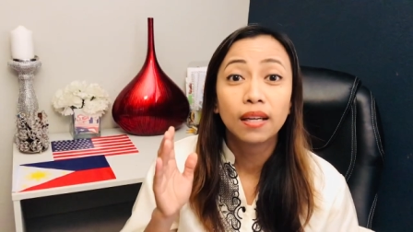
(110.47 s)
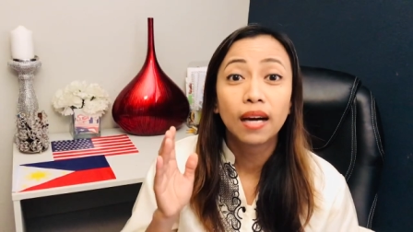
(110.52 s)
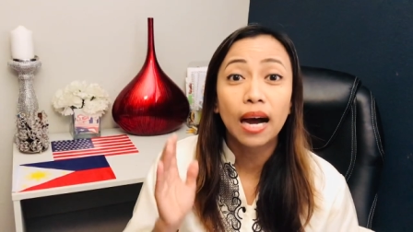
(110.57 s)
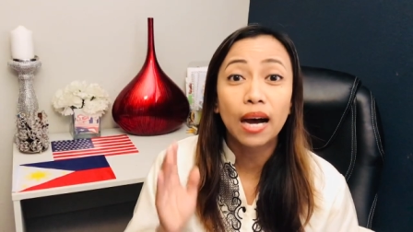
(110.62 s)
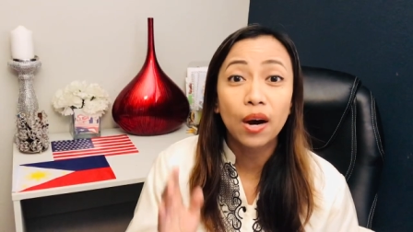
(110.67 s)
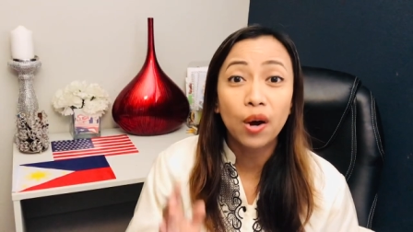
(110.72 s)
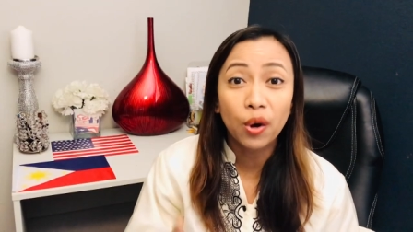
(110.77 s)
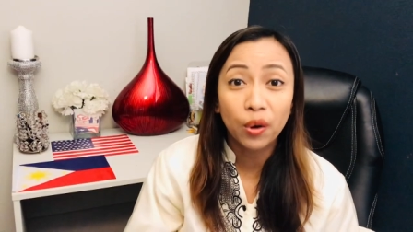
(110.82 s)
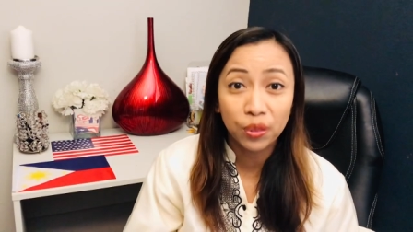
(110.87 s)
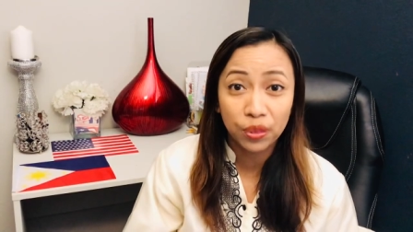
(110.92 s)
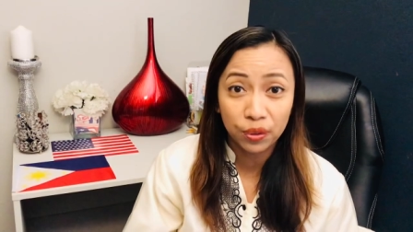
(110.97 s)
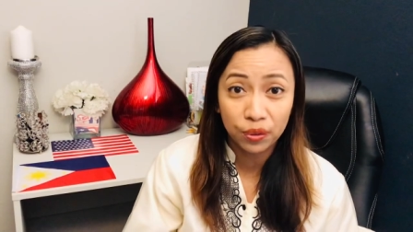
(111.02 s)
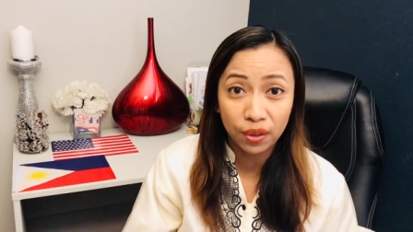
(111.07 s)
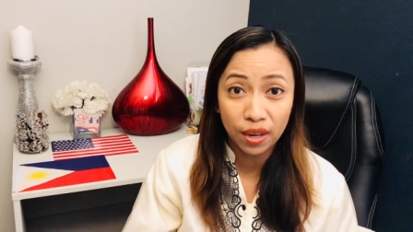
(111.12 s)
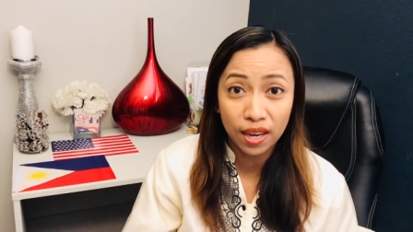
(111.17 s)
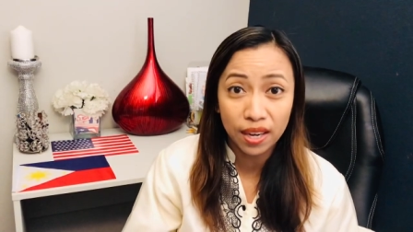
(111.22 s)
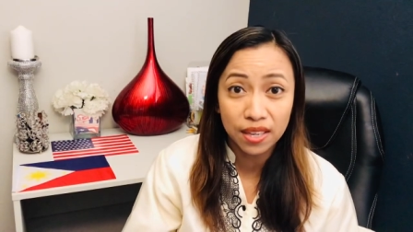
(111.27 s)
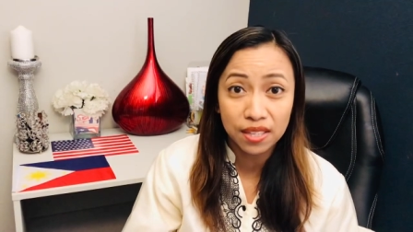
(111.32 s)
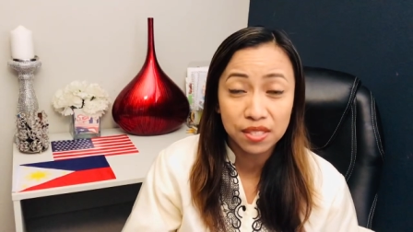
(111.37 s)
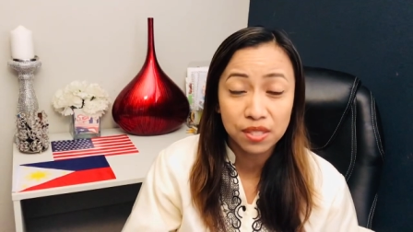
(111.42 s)

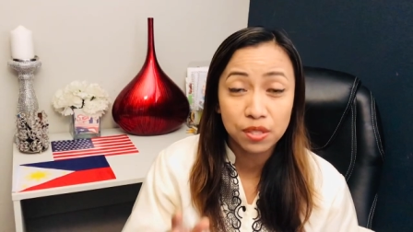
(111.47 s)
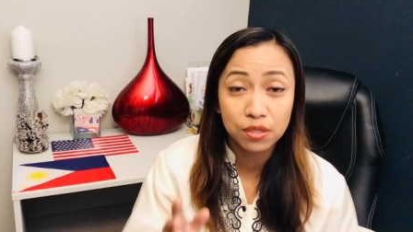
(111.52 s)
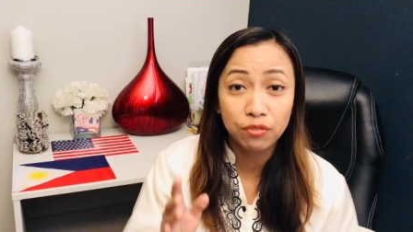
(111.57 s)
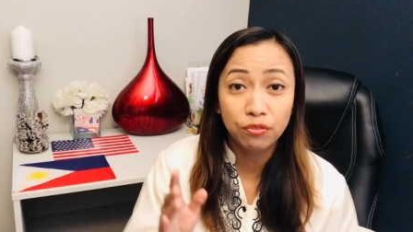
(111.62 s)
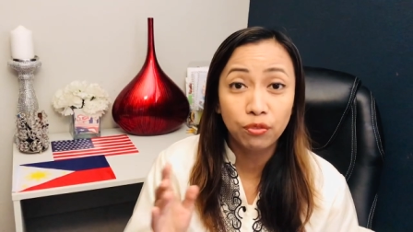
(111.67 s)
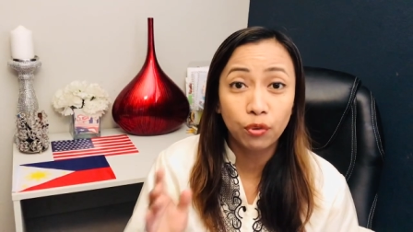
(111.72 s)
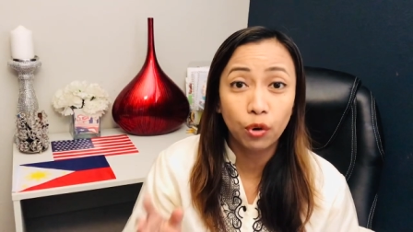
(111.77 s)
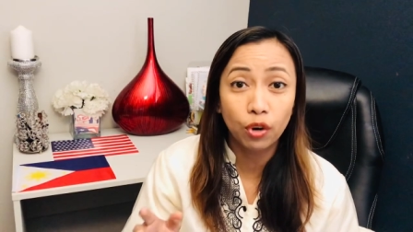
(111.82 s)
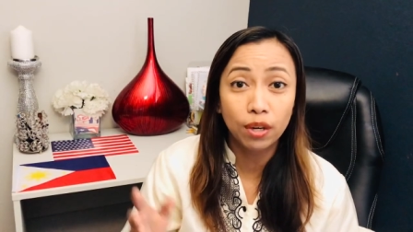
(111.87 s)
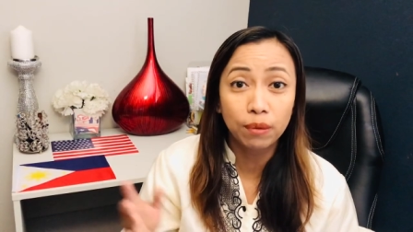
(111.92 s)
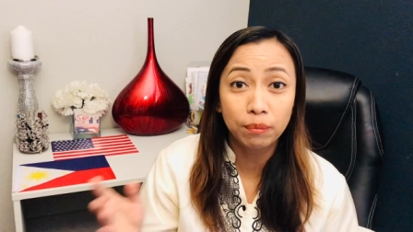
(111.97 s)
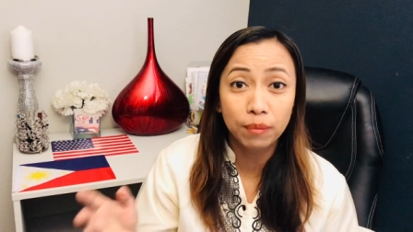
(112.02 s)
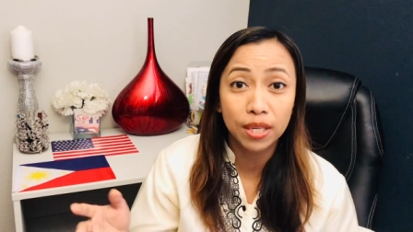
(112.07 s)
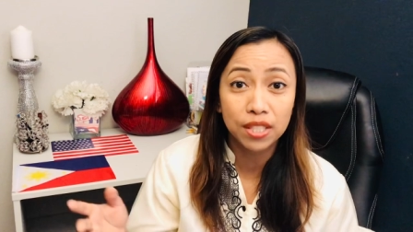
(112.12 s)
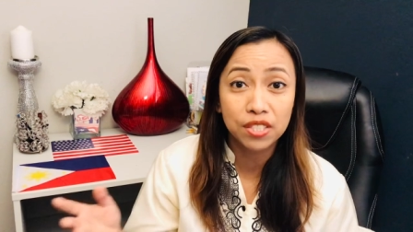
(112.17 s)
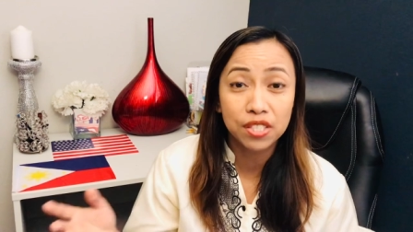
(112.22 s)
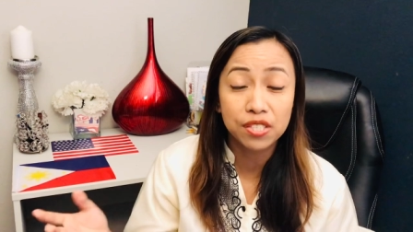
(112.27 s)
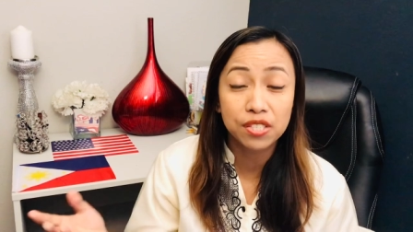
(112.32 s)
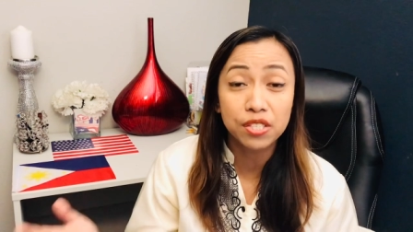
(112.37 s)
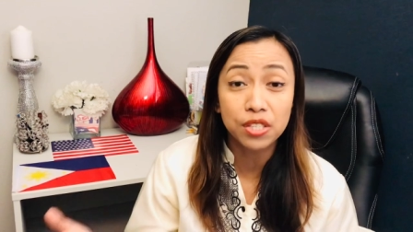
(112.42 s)
authorized for
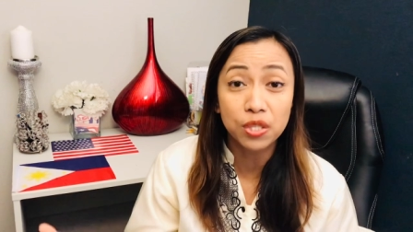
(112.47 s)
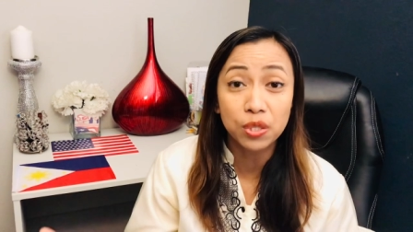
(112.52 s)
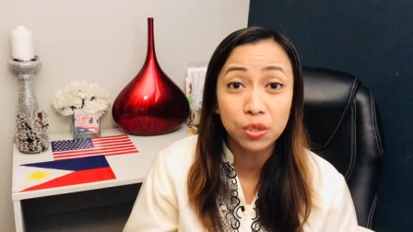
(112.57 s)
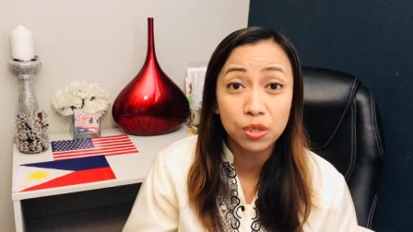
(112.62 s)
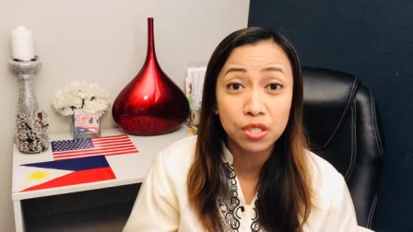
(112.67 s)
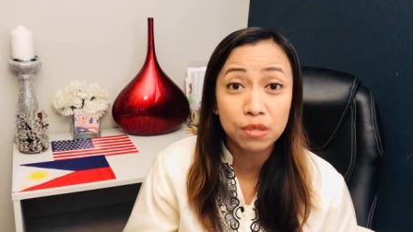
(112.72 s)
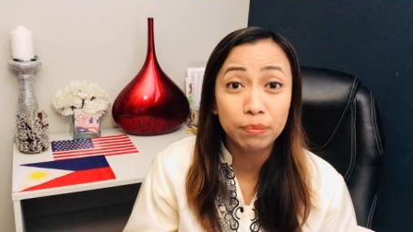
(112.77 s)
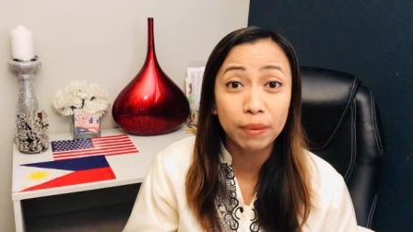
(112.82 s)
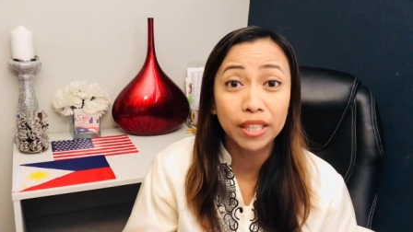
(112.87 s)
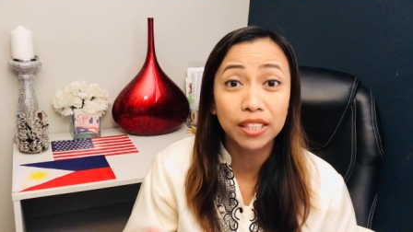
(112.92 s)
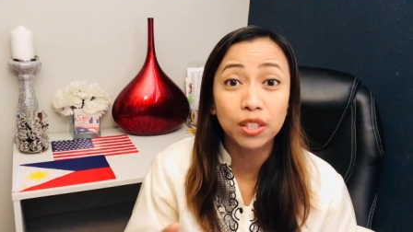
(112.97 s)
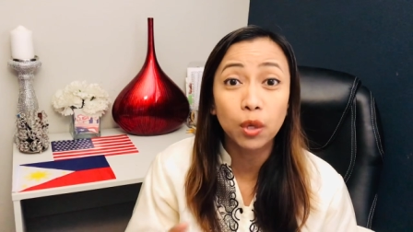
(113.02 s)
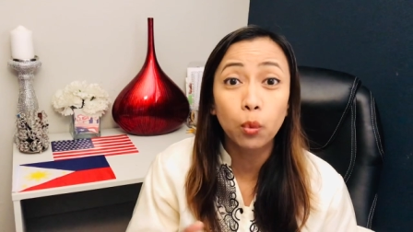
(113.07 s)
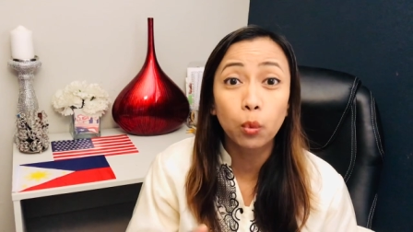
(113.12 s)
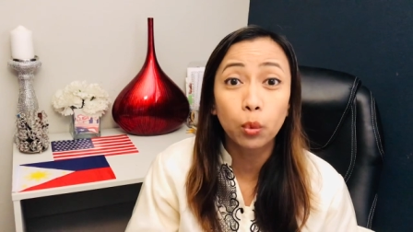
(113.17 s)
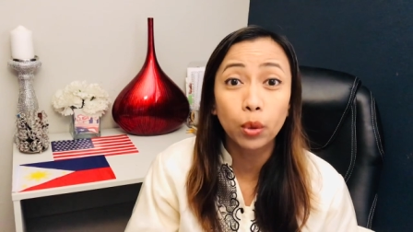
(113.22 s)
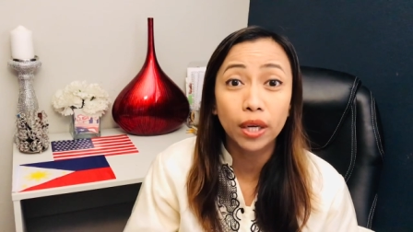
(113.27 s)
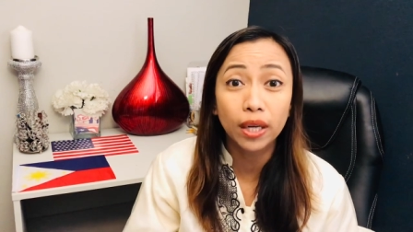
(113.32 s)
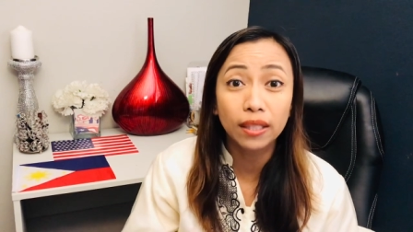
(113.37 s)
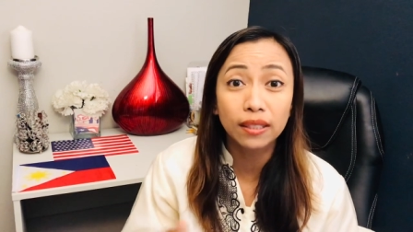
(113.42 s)
emergency use by the
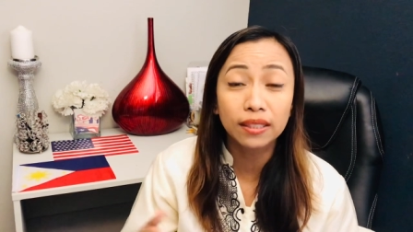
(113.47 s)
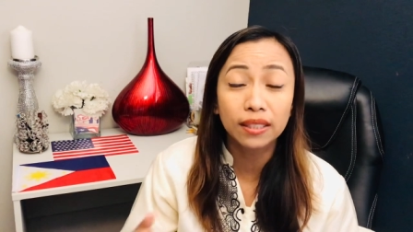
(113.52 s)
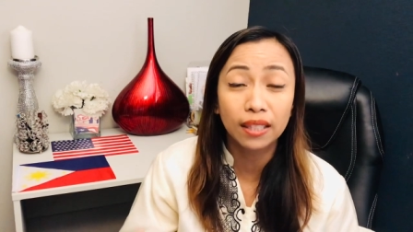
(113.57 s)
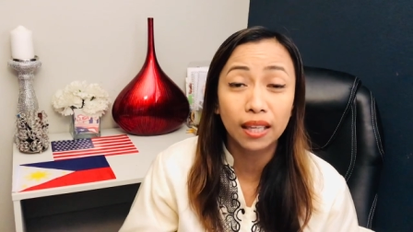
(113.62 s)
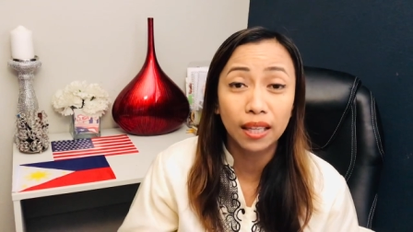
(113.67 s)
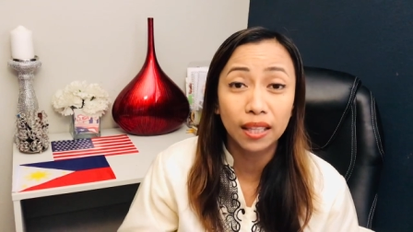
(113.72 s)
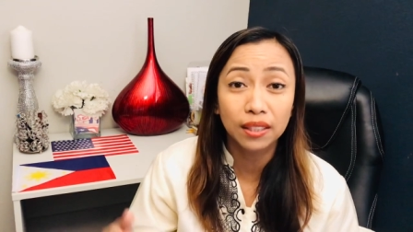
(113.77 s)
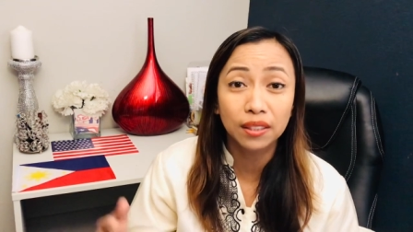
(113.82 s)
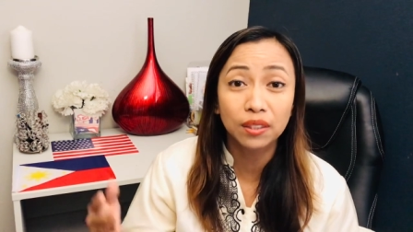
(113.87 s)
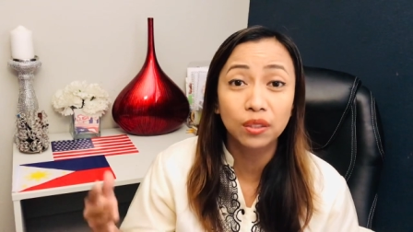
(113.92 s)
World Health